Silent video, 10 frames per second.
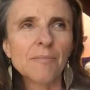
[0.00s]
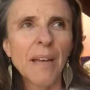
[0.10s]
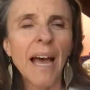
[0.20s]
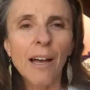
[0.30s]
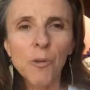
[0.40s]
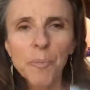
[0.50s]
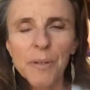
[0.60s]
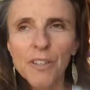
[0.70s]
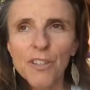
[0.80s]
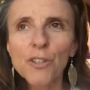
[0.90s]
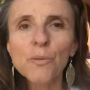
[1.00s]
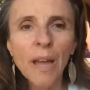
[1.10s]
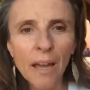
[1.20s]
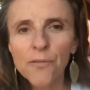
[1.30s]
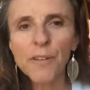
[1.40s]
help you
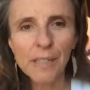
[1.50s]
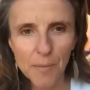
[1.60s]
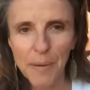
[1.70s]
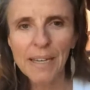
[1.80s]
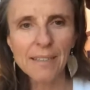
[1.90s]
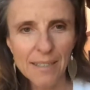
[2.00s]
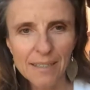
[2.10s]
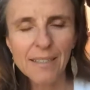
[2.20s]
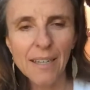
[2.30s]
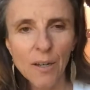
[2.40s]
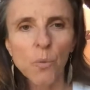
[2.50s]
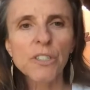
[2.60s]
not feel abandoned,